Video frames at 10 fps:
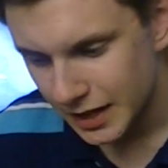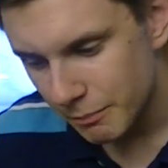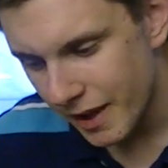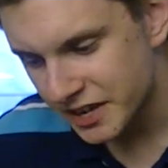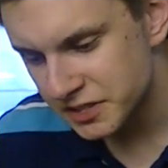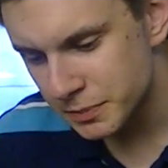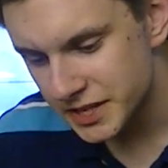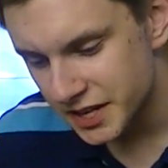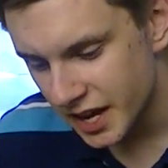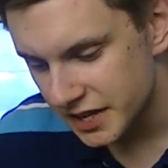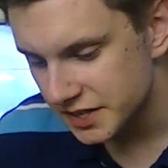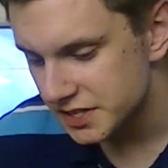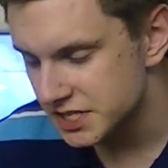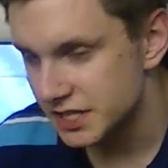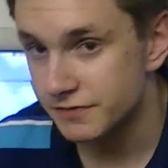Back in the
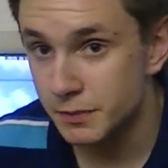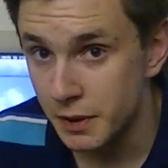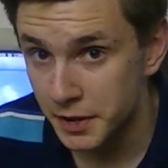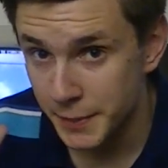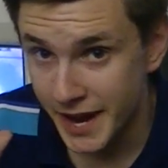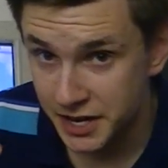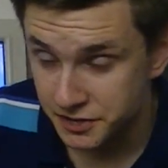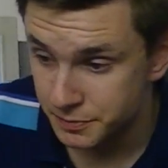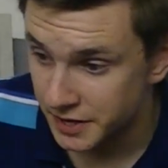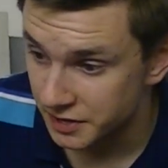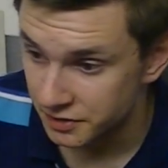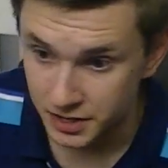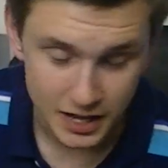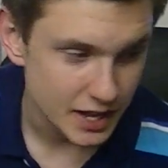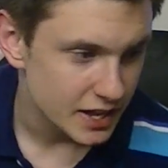mid-90s, if you bought a Packard Bell,
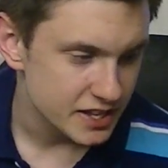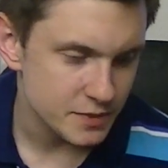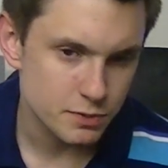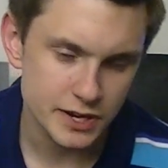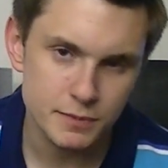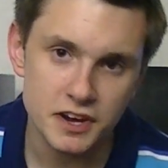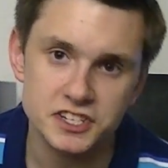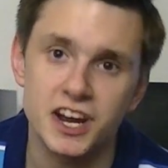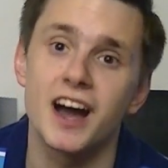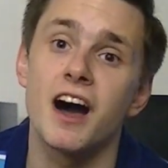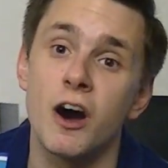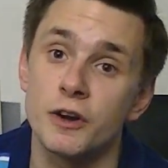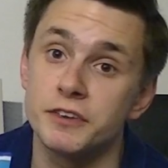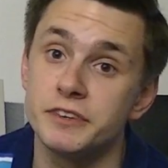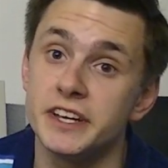you pretty much got all
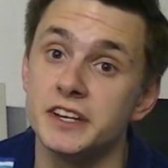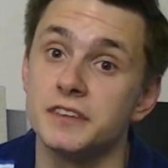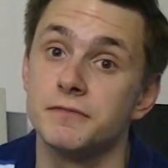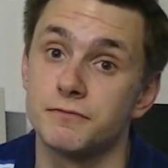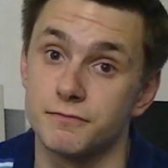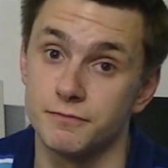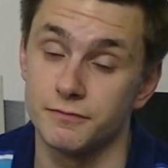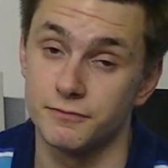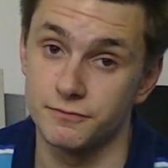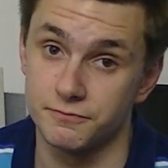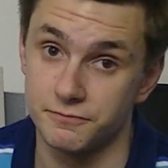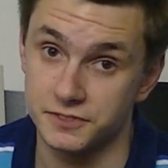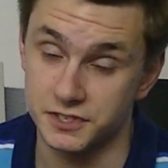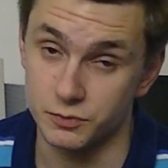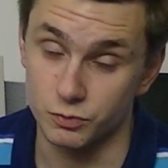you needed
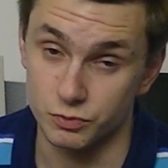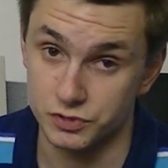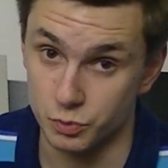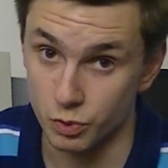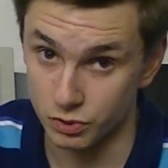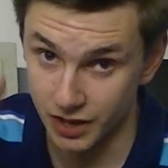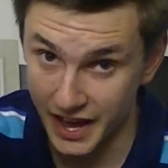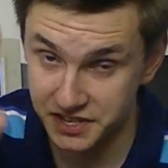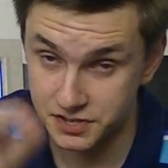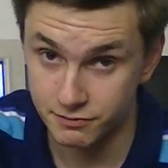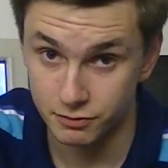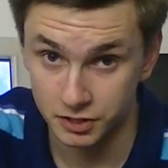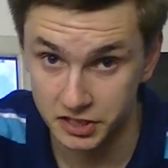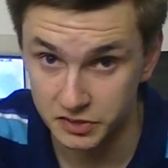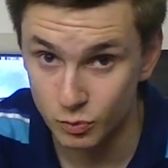to last you for a
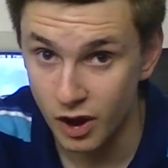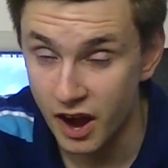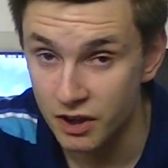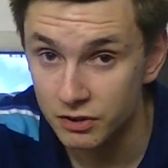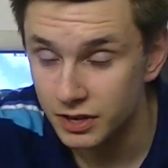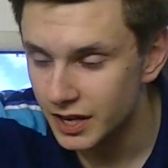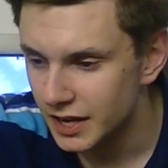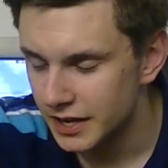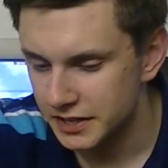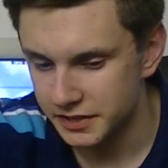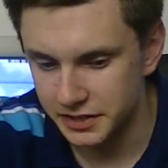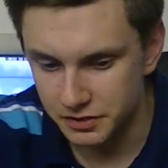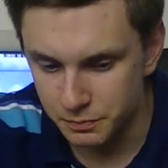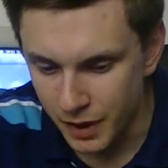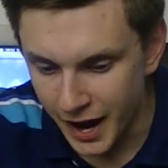good while.
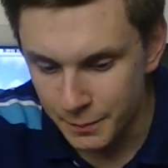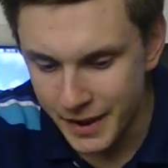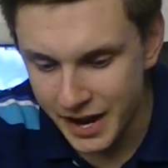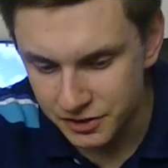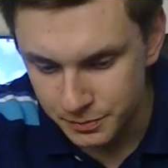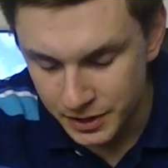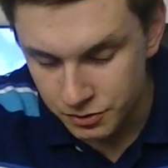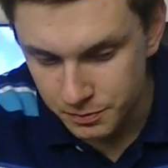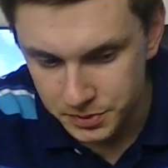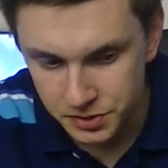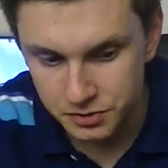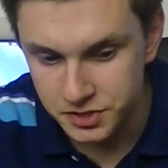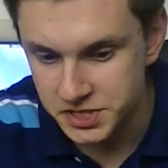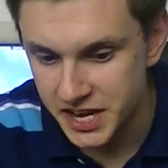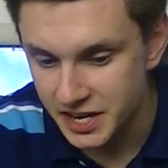You'd buy a Packard Bell computer,
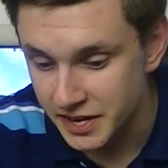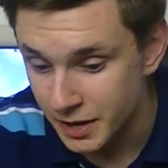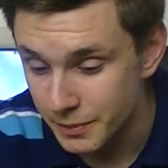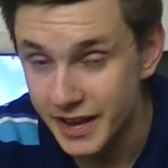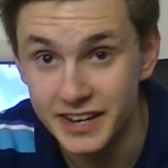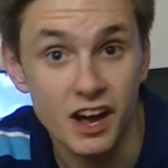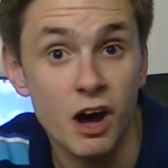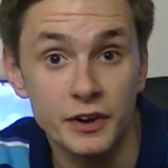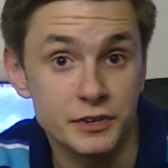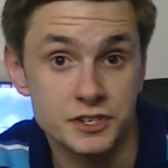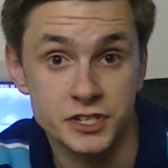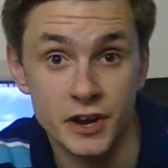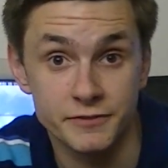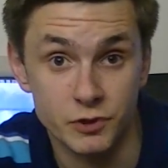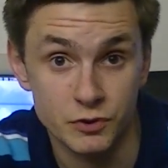set it up, and all your
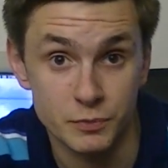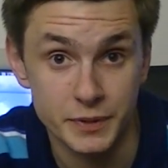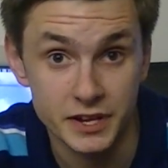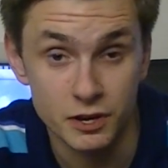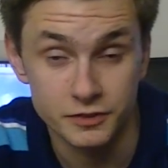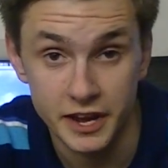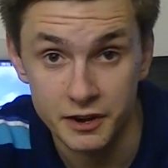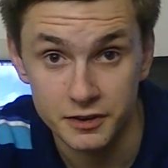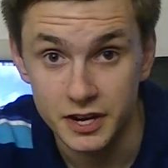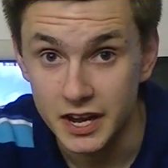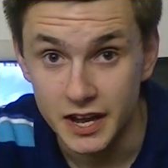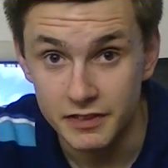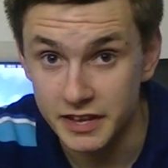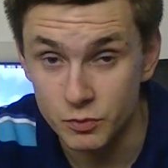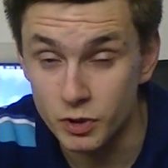software would be on there
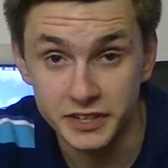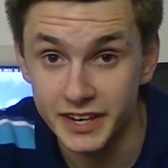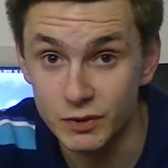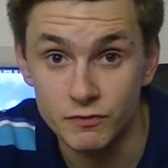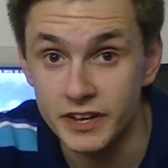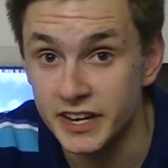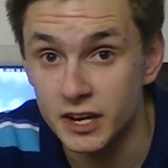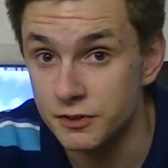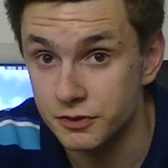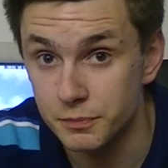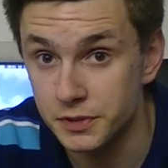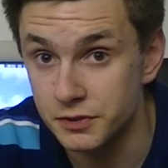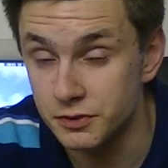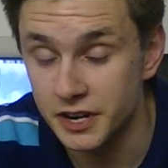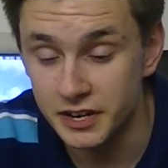that you wouldn't get with any other
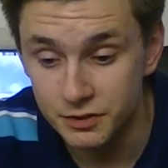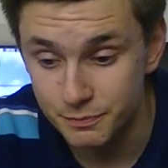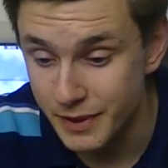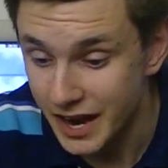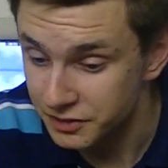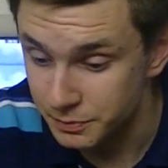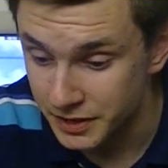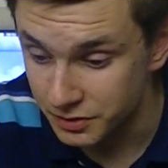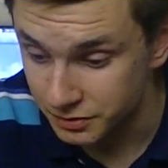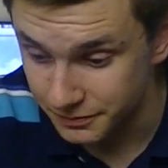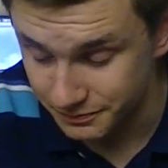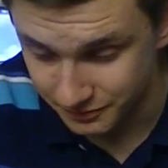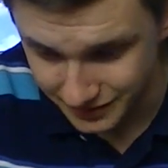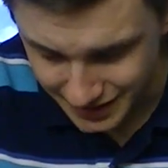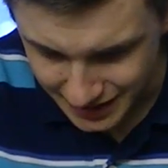computer. I know Packard Bell,
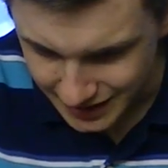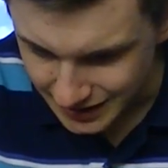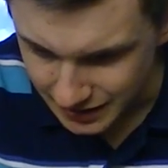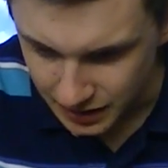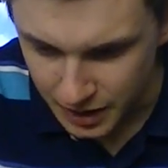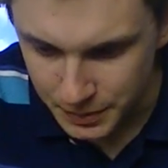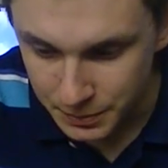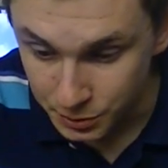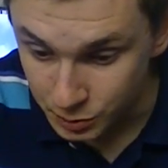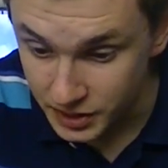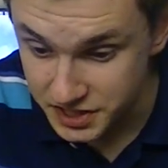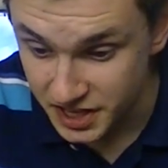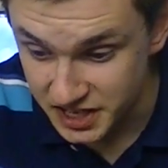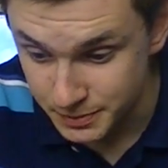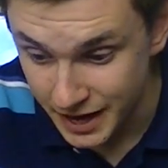a lot of people
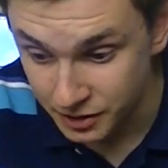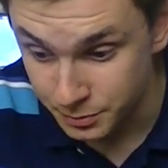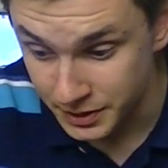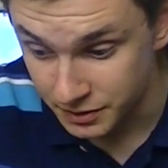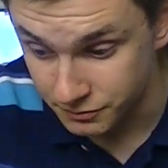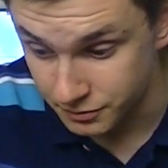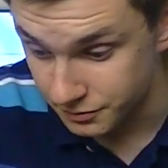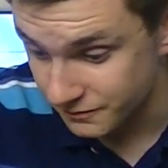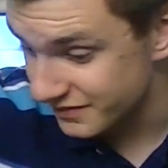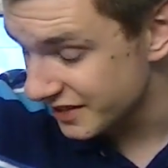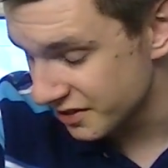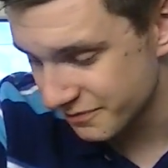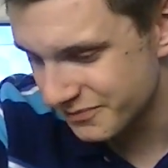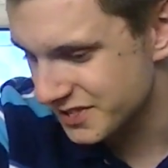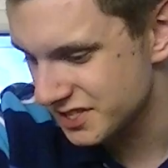criticize Packard Bell for their
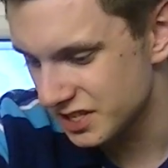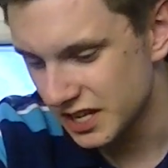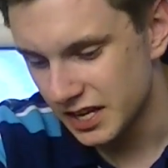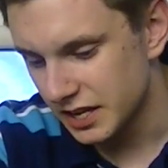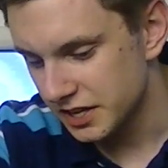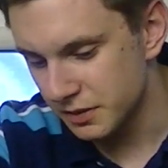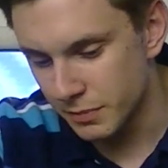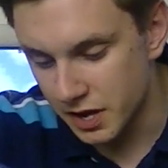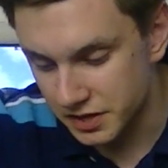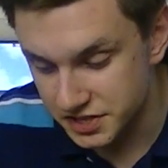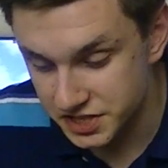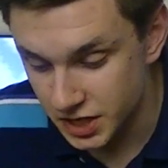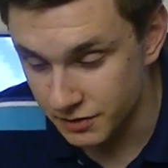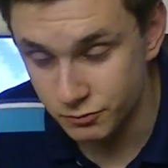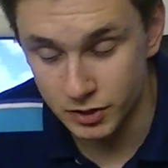humongous
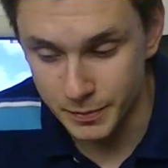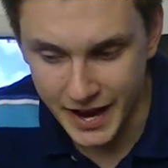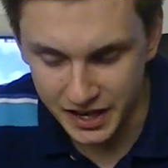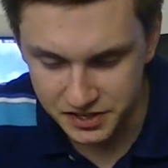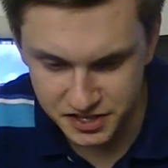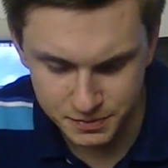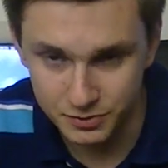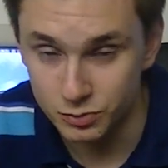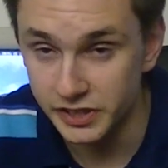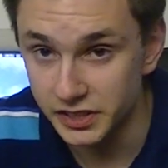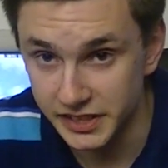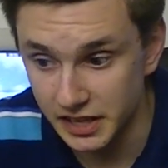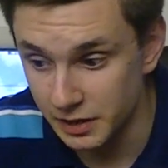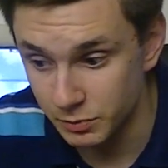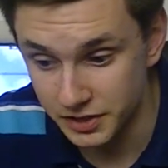software packages, but really,
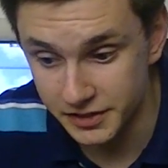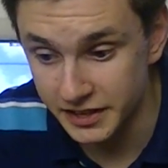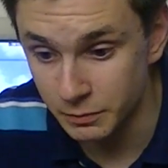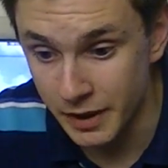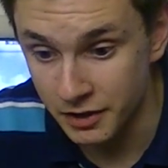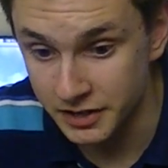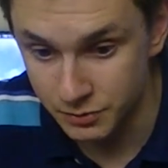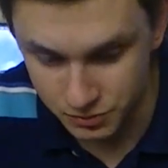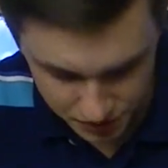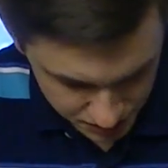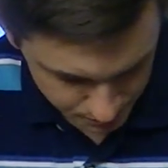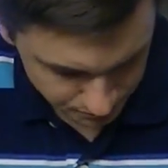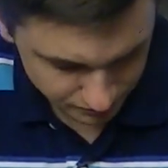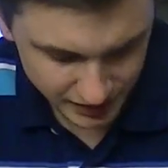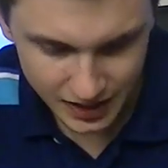when you think about it, it was
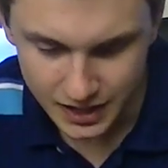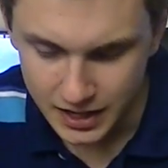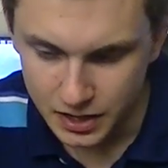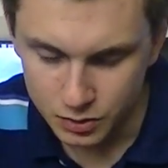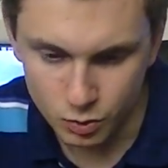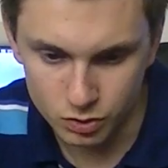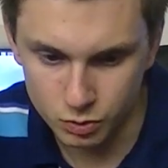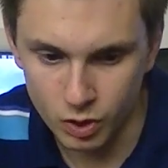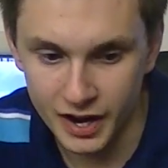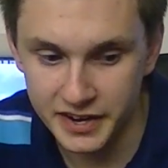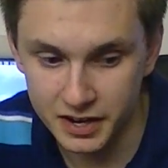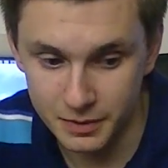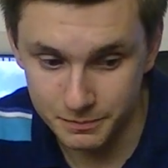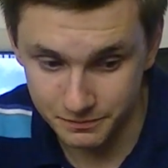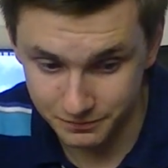quite a